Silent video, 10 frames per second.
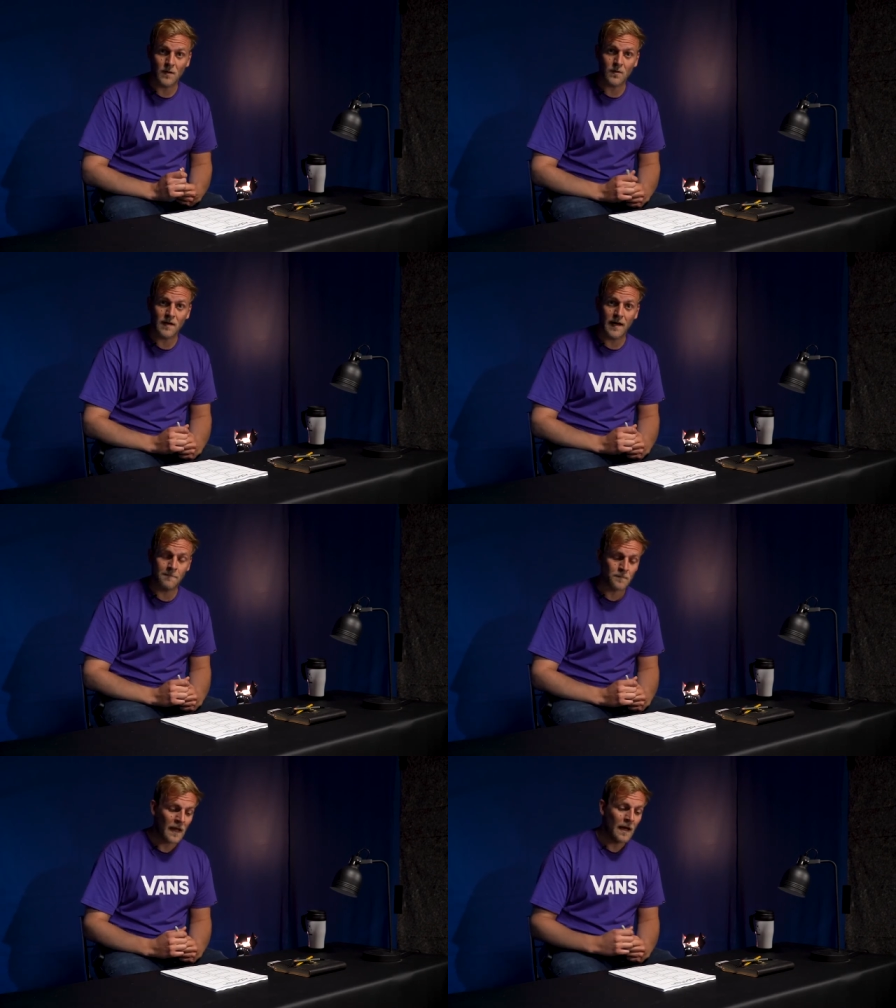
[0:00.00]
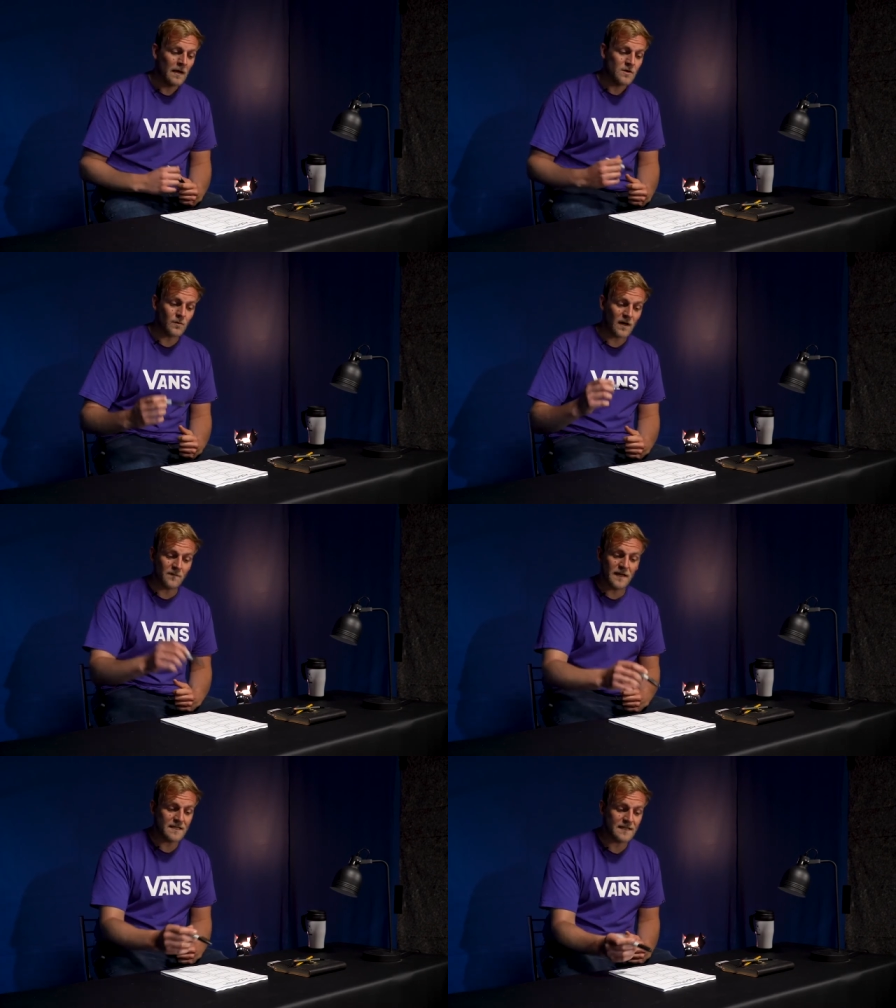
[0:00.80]
Okay, so what
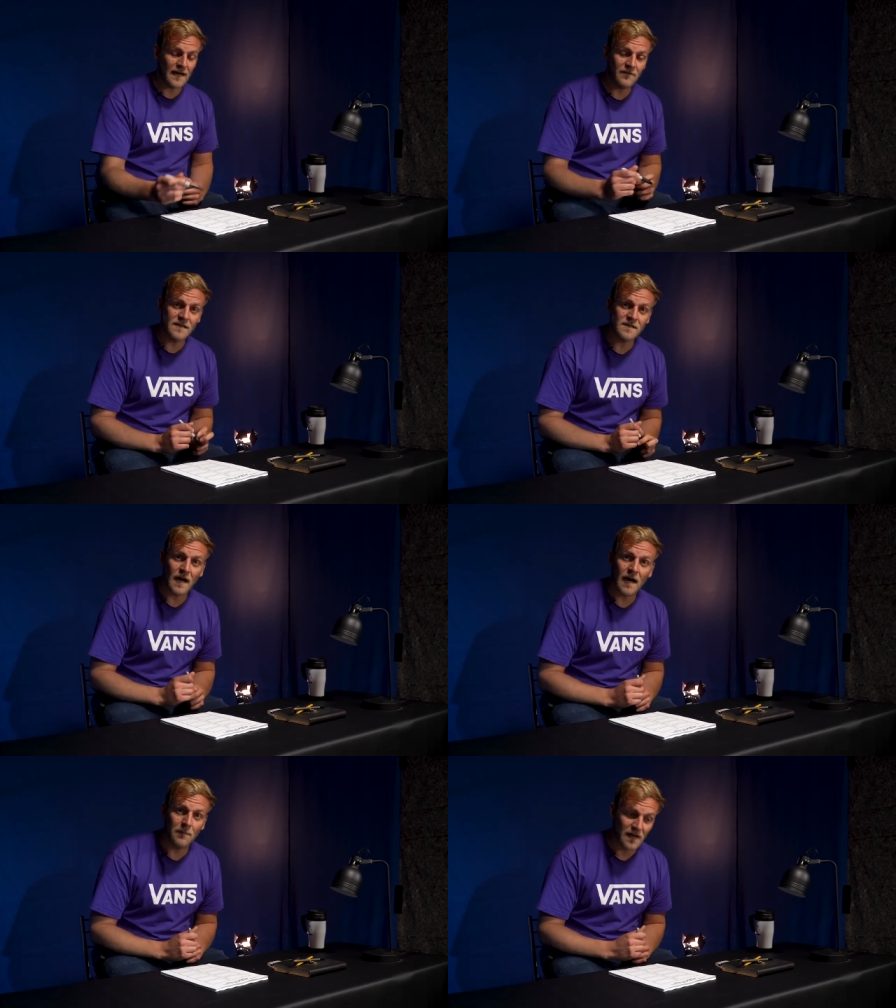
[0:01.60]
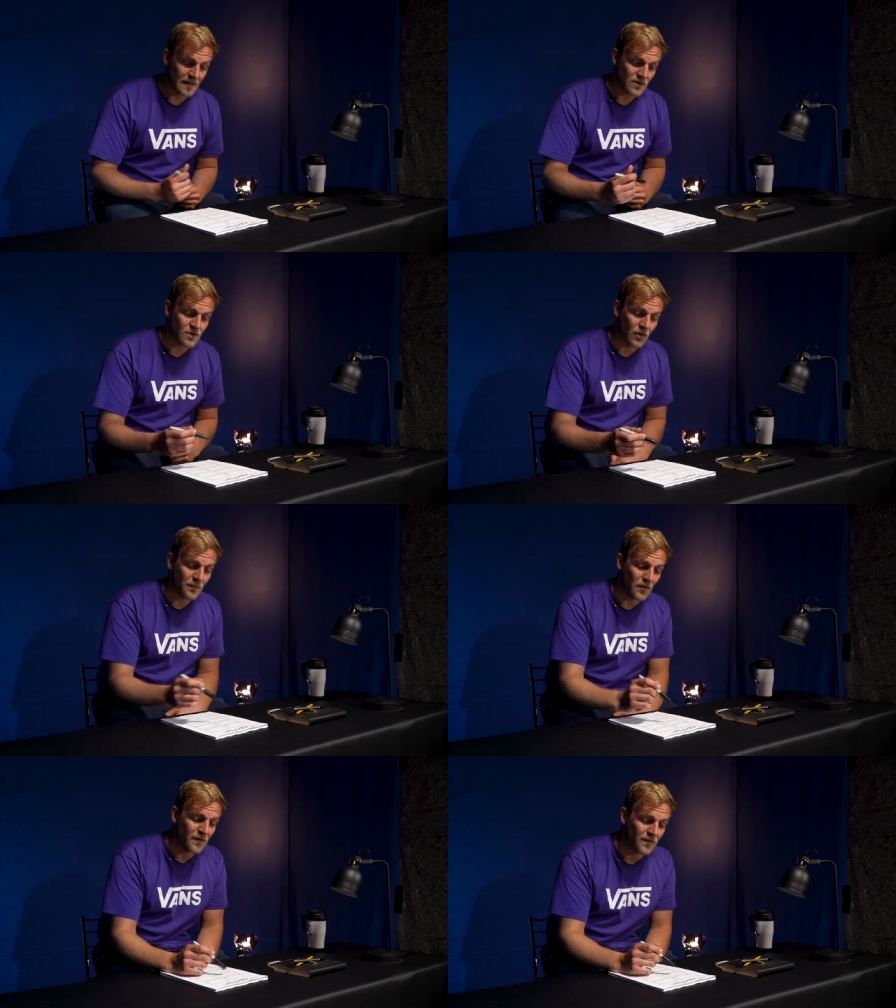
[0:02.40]
I've made here is a little
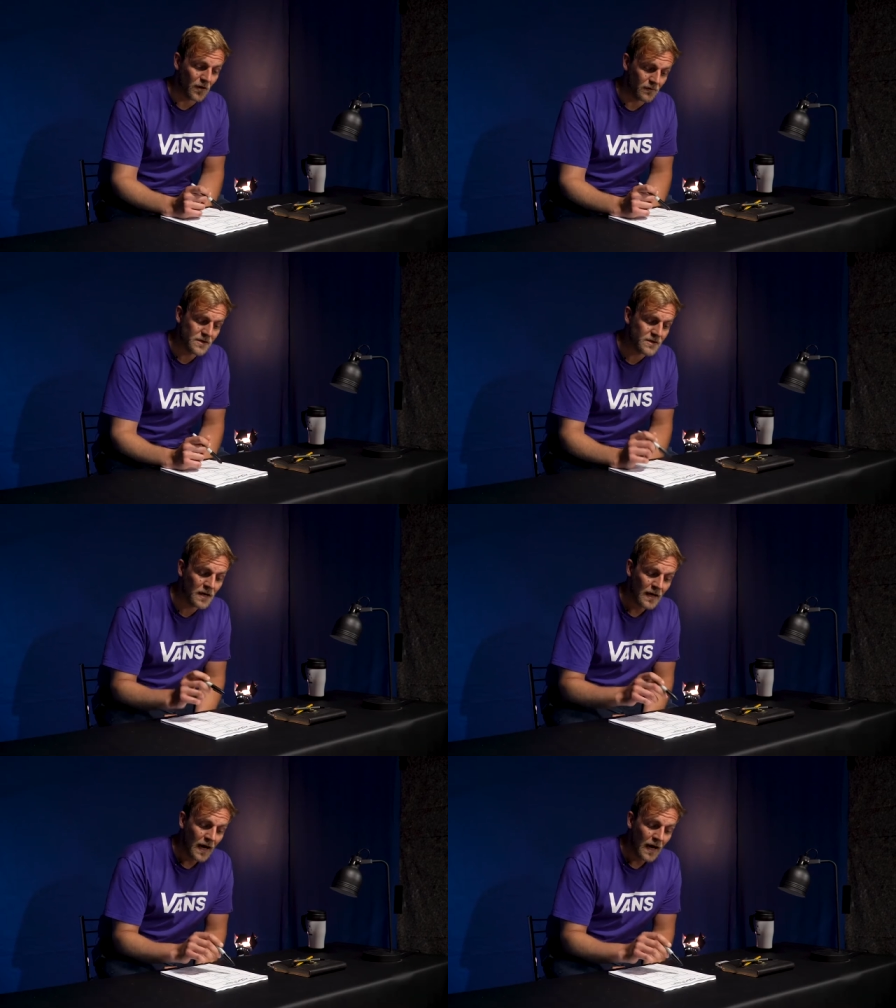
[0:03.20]
storyboard for us.